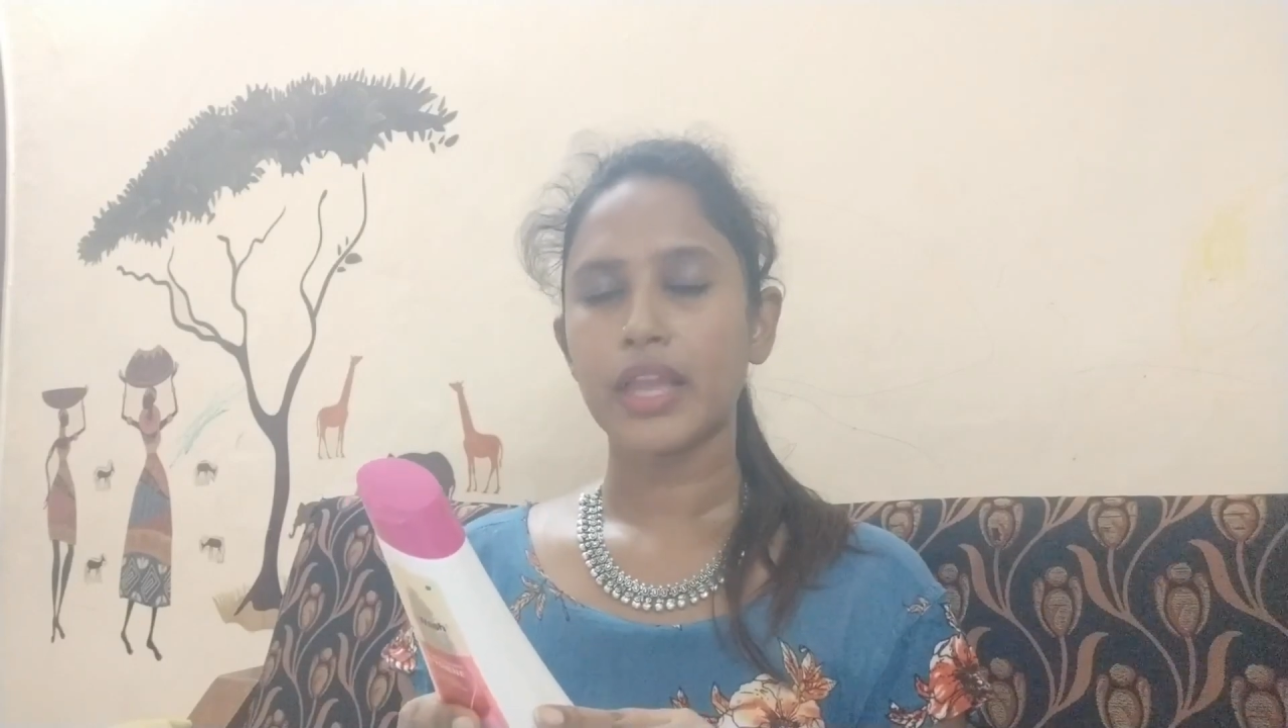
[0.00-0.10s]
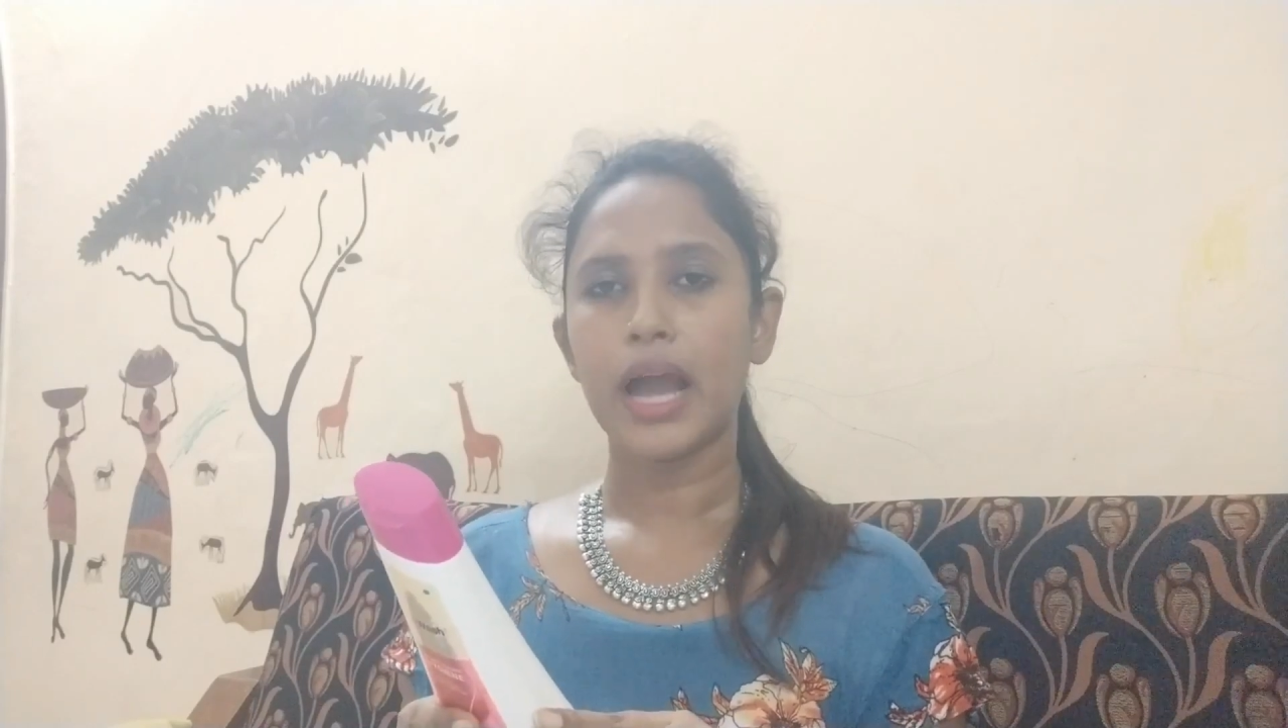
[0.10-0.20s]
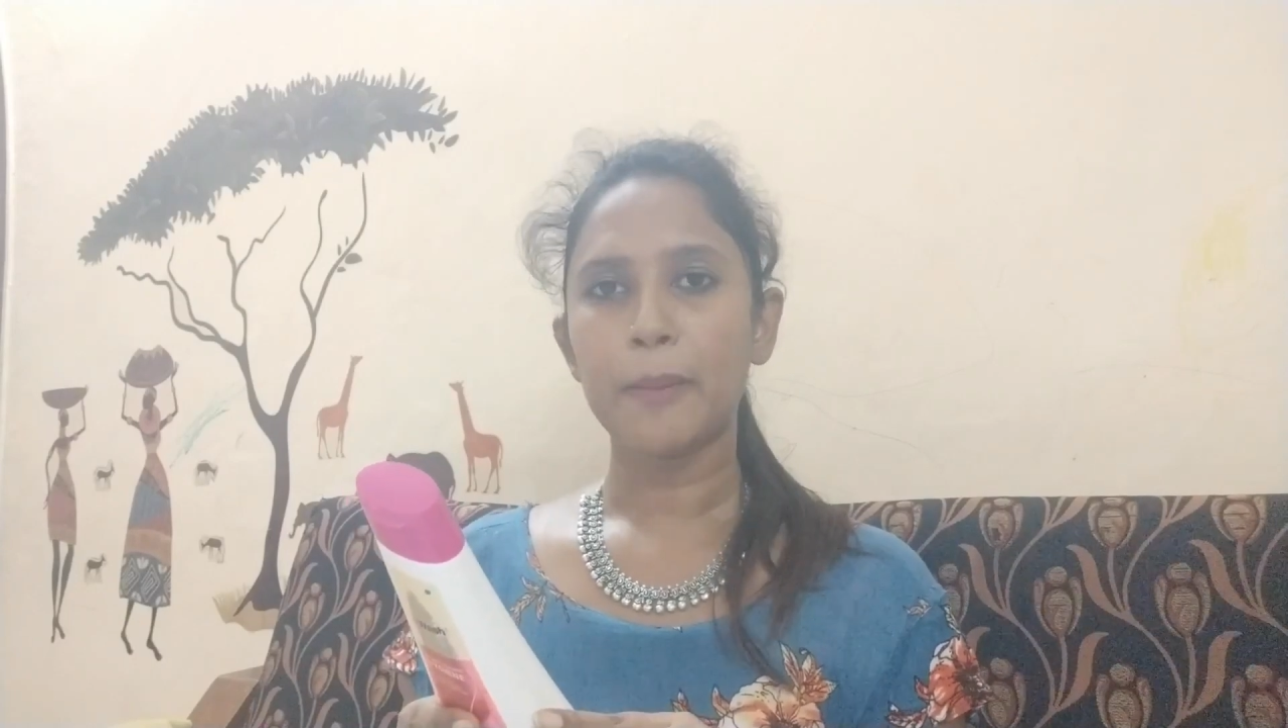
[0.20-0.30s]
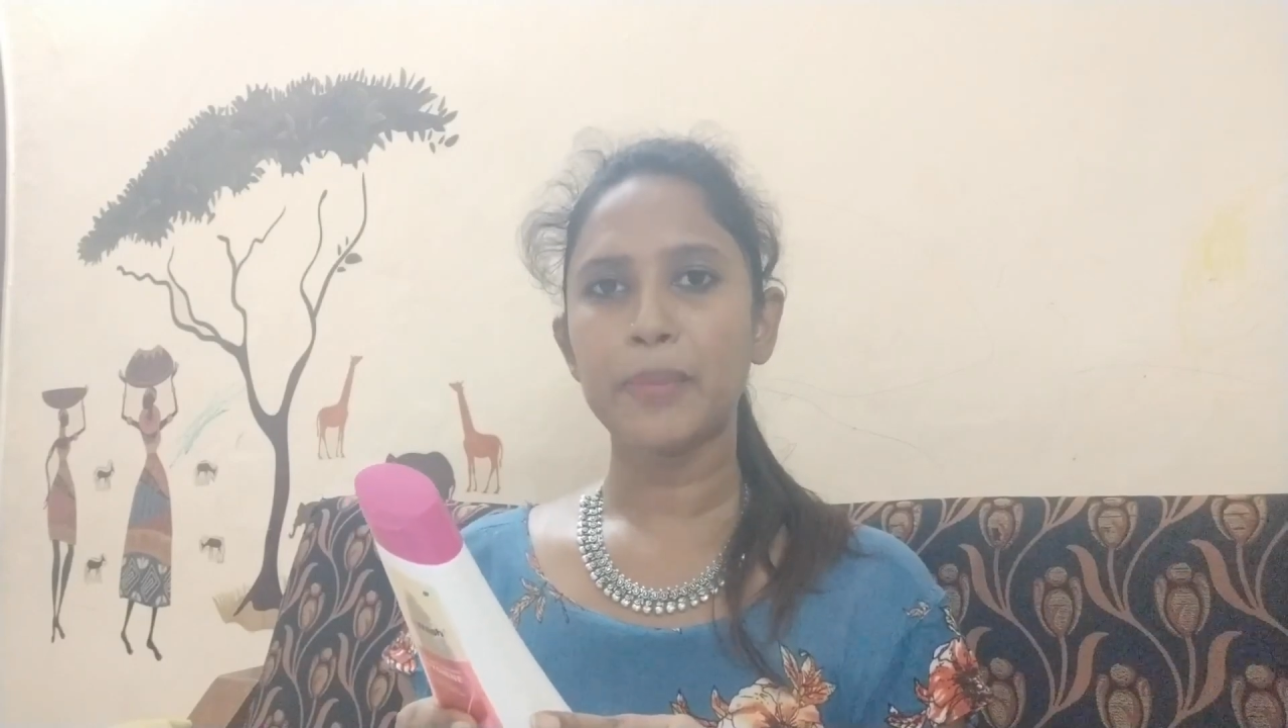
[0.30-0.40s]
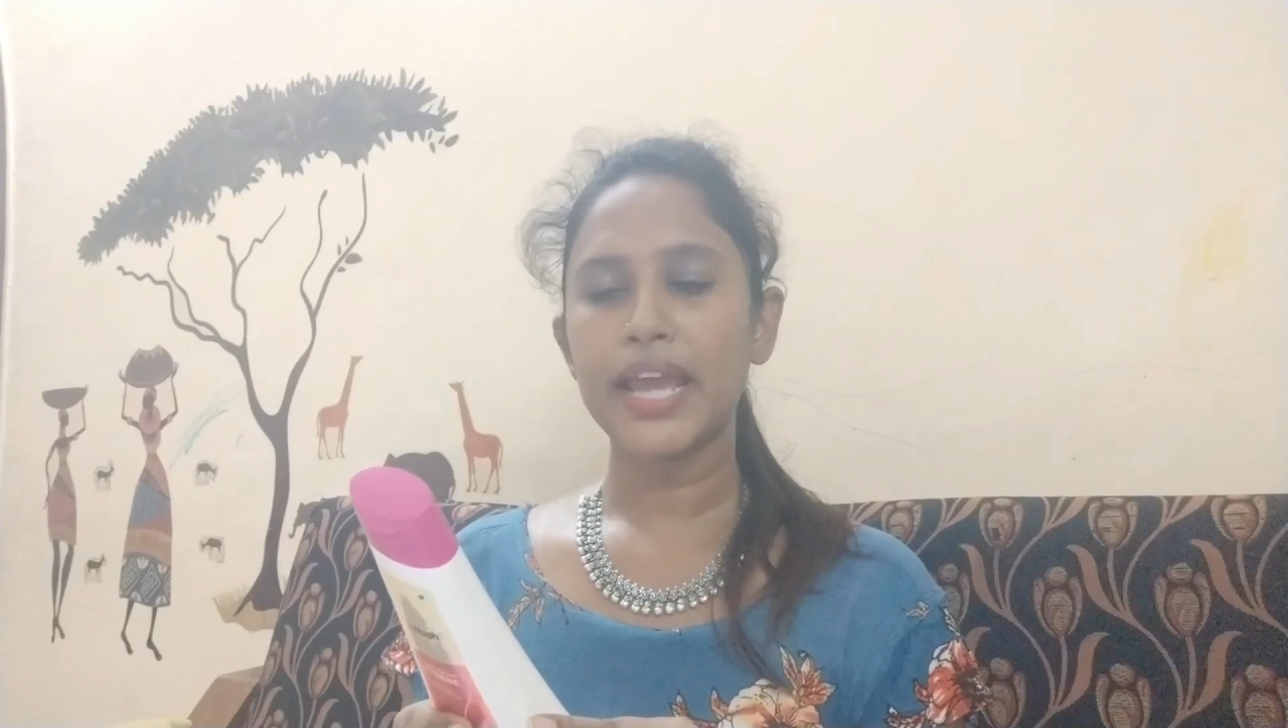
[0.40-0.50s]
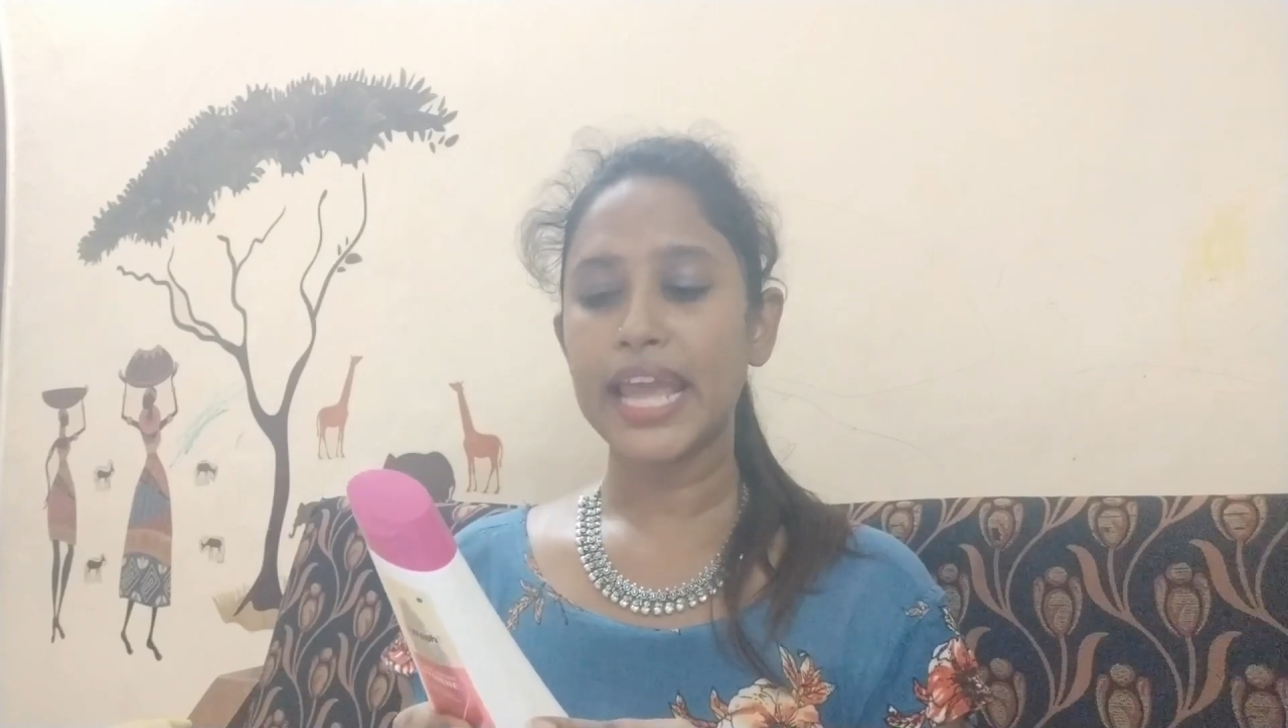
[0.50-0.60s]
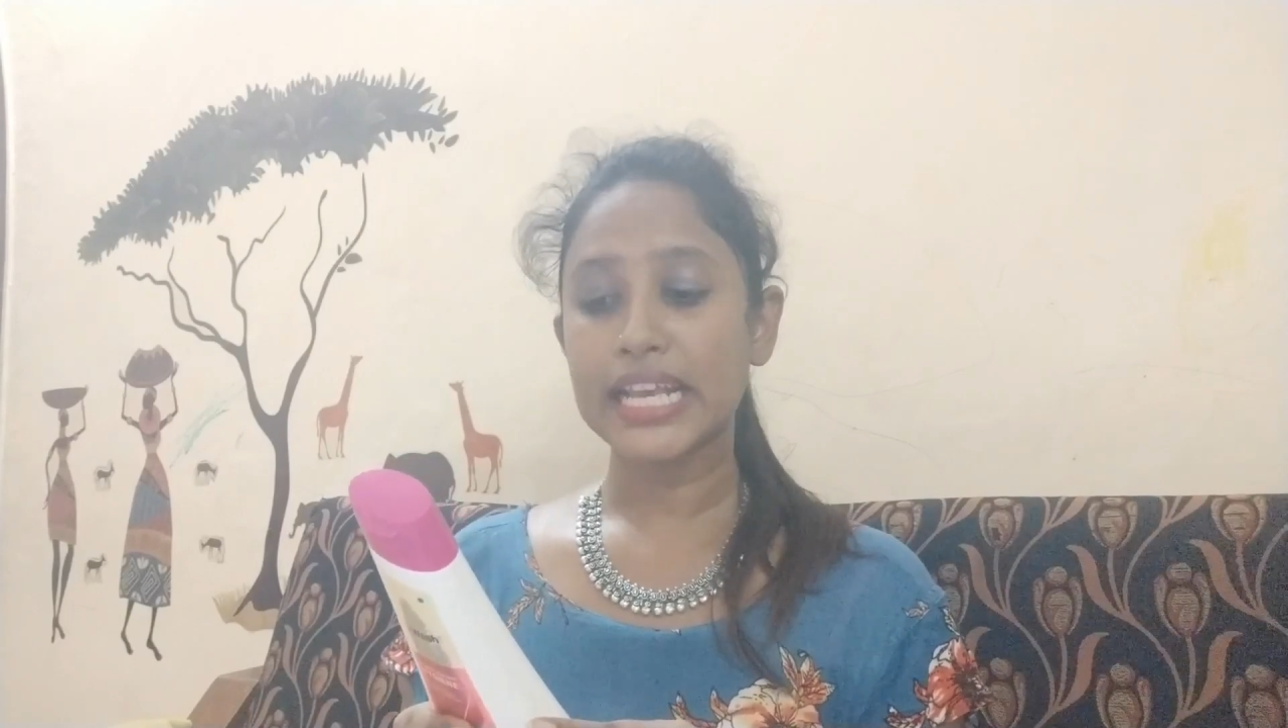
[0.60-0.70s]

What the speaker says: Apply